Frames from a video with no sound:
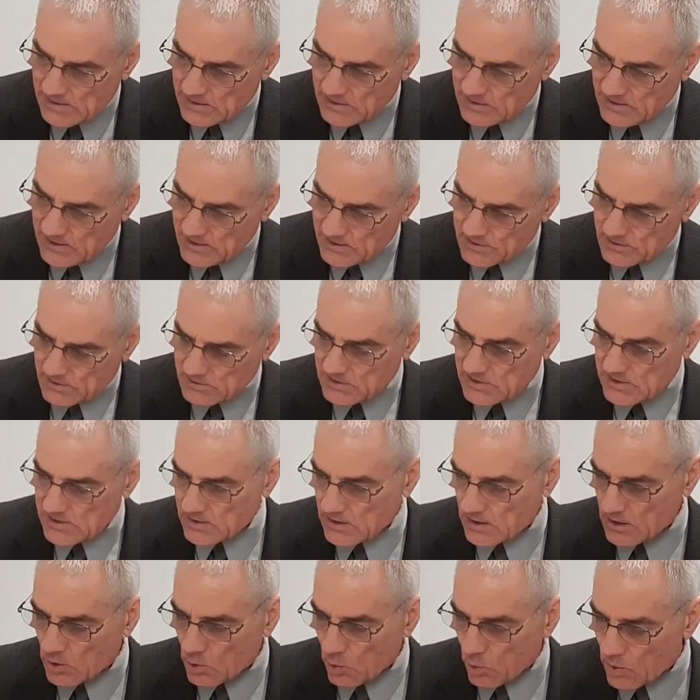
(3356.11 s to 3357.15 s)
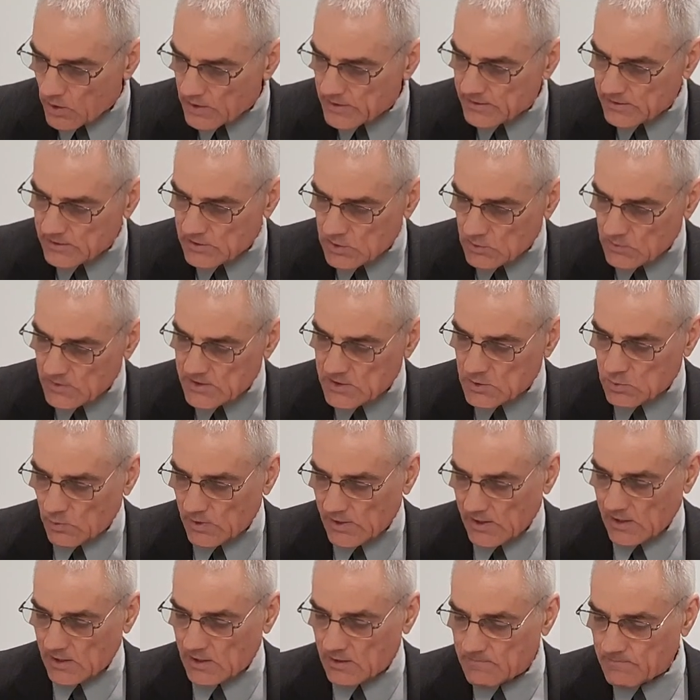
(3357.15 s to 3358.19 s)
neither did according to his
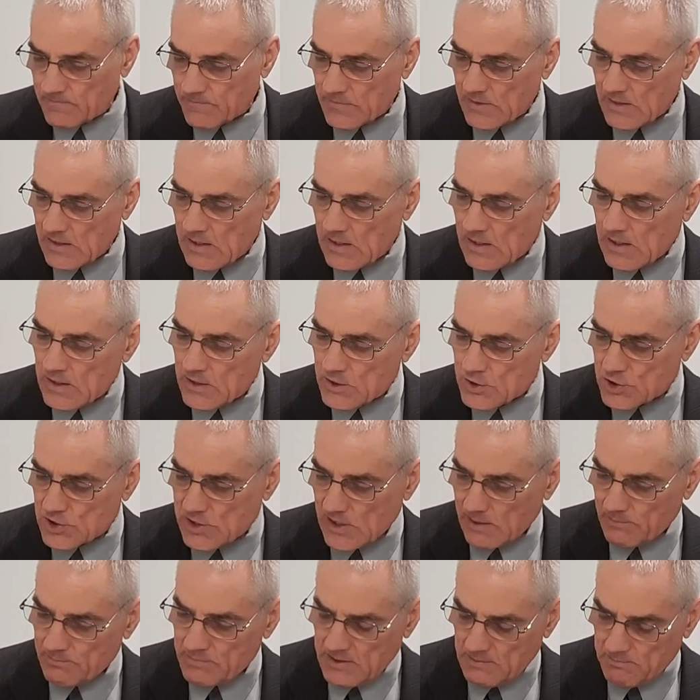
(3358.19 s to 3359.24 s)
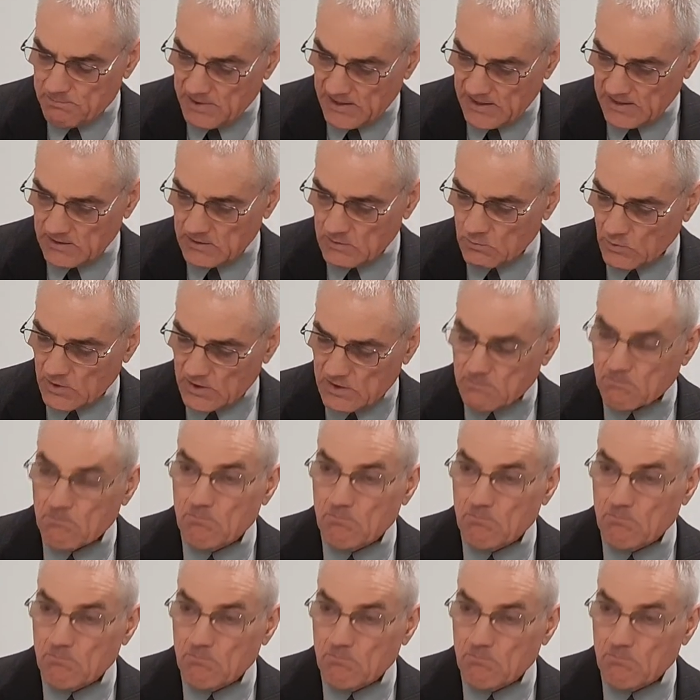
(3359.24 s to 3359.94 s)
will, shall be beaten with